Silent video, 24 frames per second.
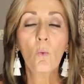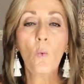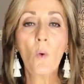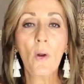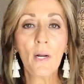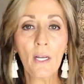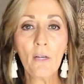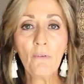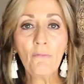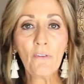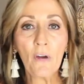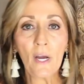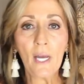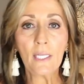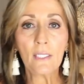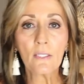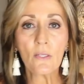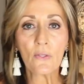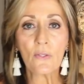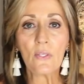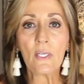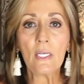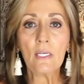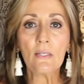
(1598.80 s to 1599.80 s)
When I
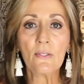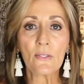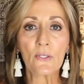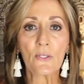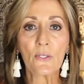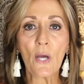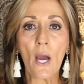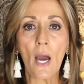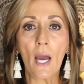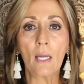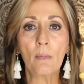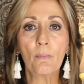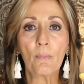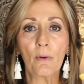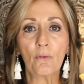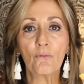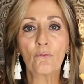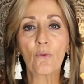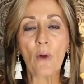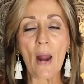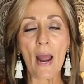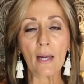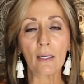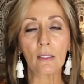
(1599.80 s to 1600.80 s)
find these type
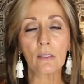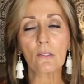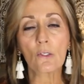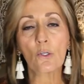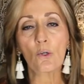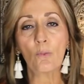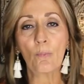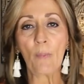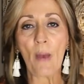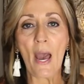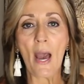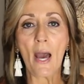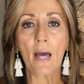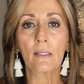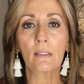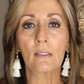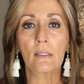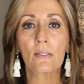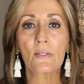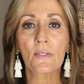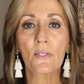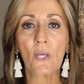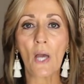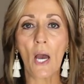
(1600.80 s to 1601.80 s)
of rackets or
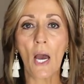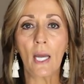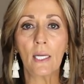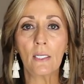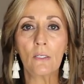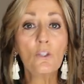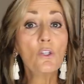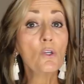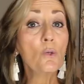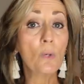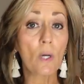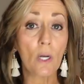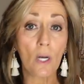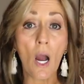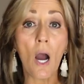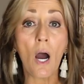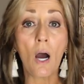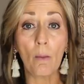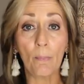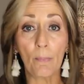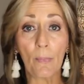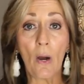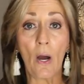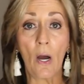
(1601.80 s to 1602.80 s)
paddles, I do a
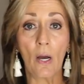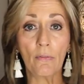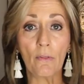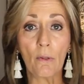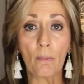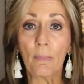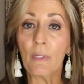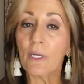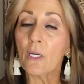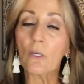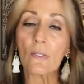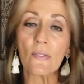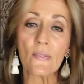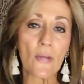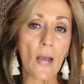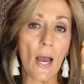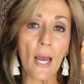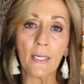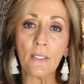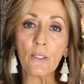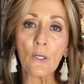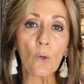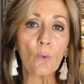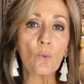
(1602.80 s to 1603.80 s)
comp on them because
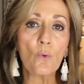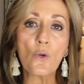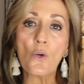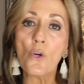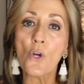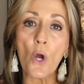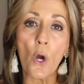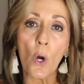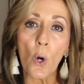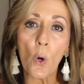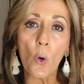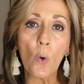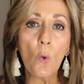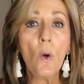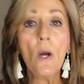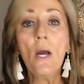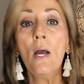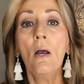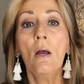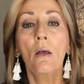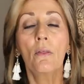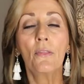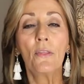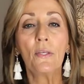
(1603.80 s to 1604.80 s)
I don't know
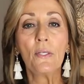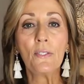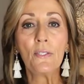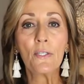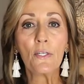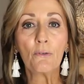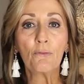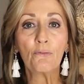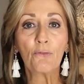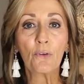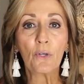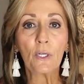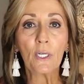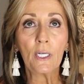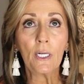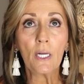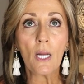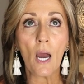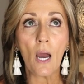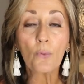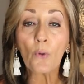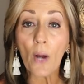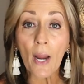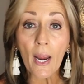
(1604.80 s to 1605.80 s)
the
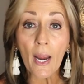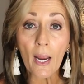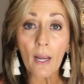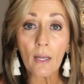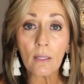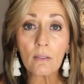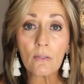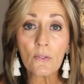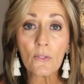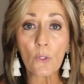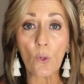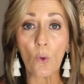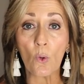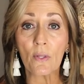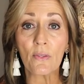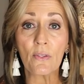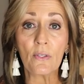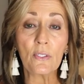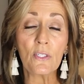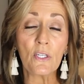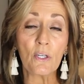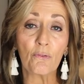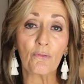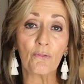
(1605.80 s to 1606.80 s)
different brands or
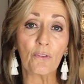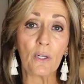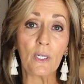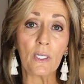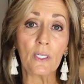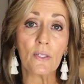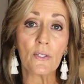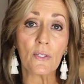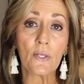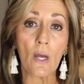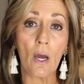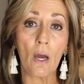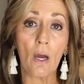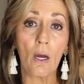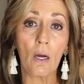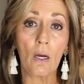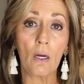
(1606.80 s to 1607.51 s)
the different,